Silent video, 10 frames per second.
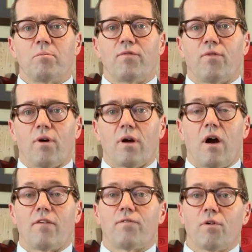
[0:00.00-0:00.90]
before,
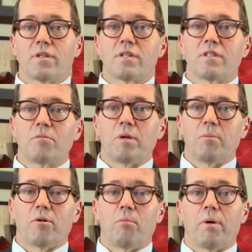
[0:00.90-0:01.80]
our forces and
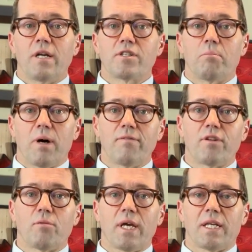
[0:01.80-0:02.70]
people punch above
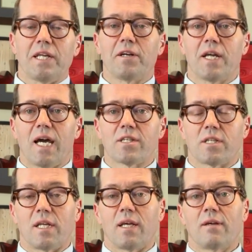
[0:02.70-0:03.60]
their weight
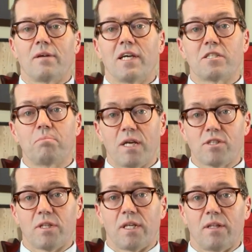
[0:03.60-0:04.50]
internationally,
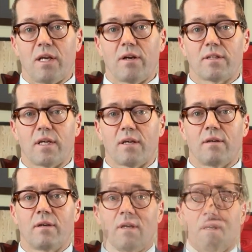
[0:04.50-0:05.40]
especially in the Arctic.
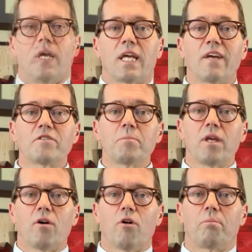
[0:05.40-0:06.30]
It gives me
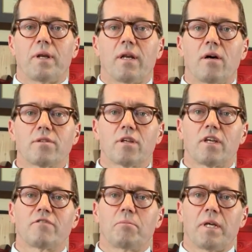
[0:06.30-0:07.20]
hope, but it also
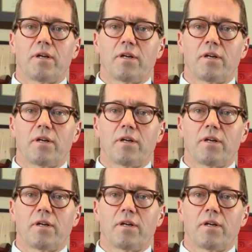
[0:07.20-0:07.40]
gives me an